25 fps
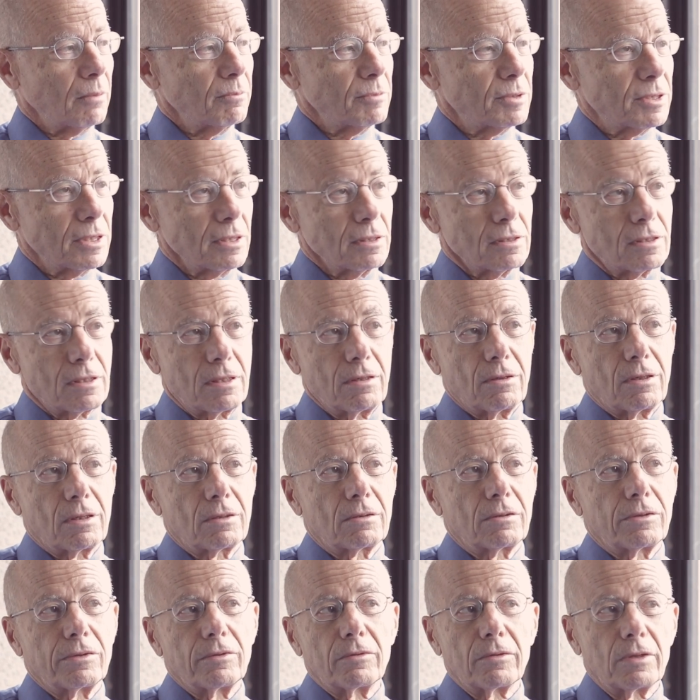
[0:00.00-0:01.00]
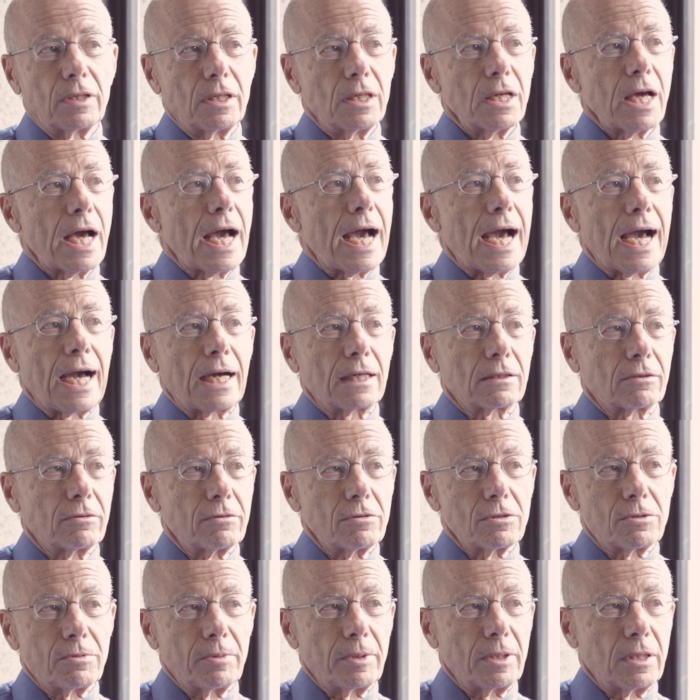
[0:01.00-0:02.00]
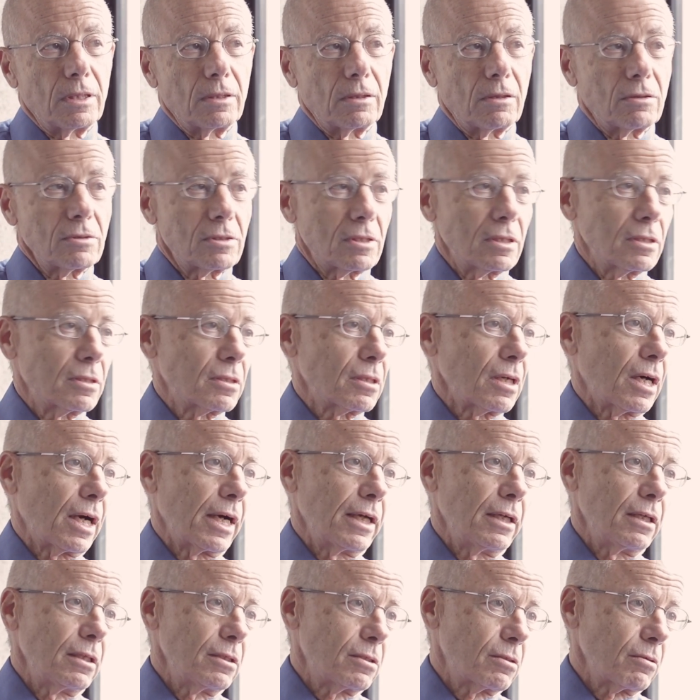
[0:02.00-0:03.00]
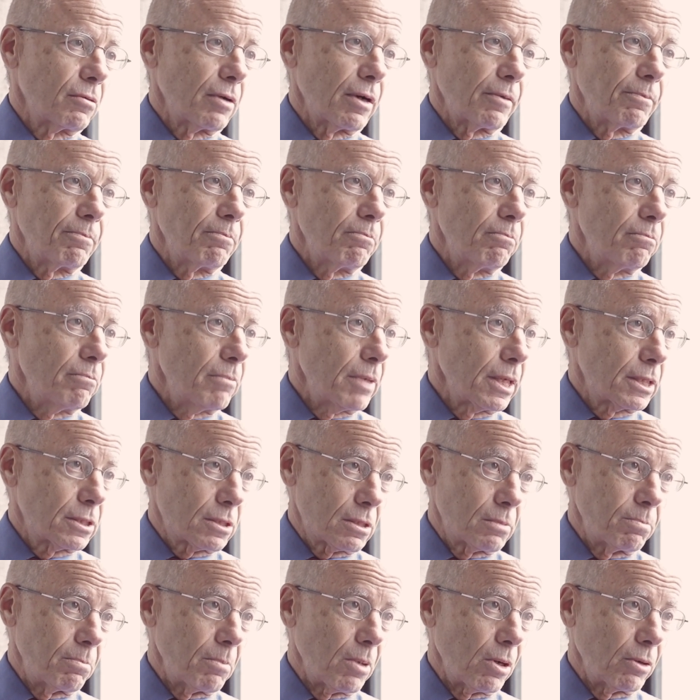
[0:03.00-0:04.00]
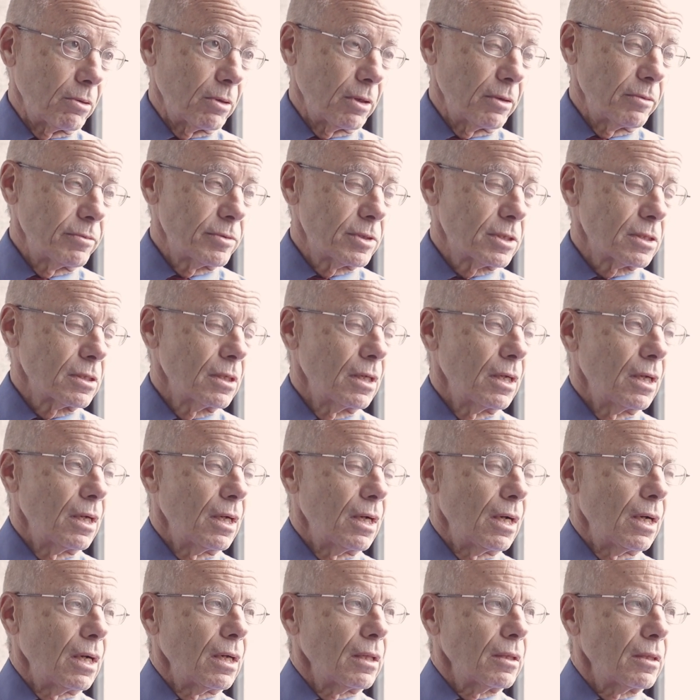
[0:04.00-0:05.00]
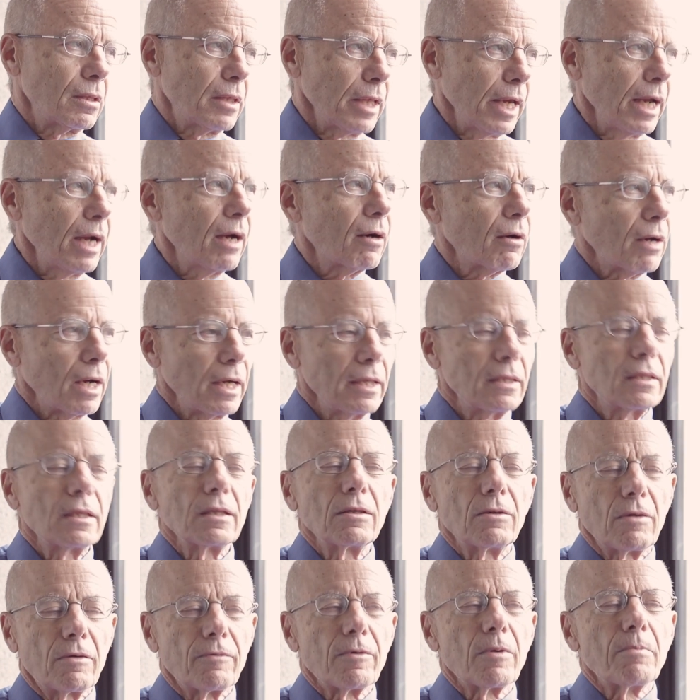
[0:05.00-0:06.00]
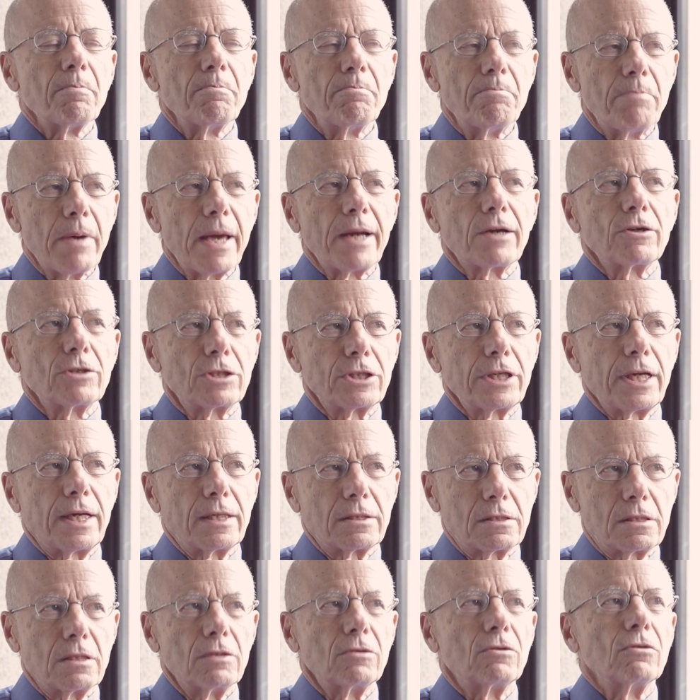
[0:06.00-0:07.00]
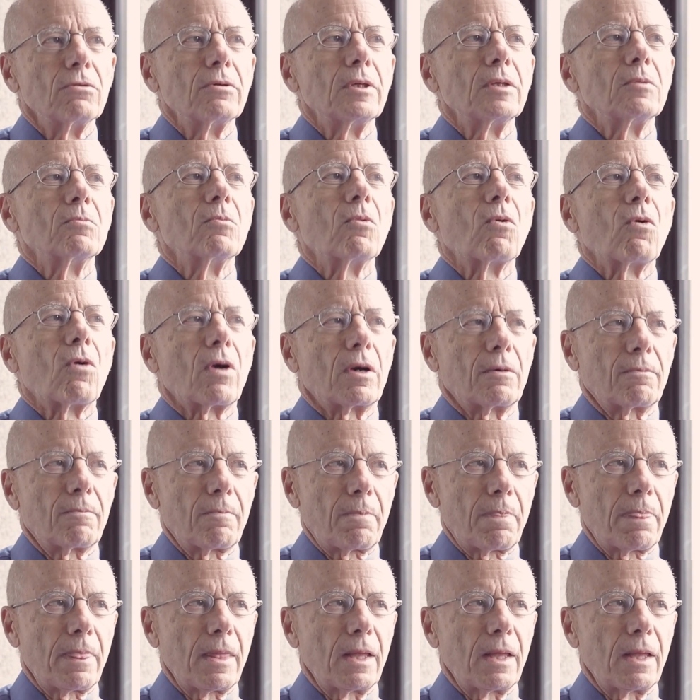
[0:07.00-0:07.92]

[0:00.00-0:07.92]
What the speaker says: since there are clearly actors within those societies who have mixed motives, there I think you have a better chance at doing more.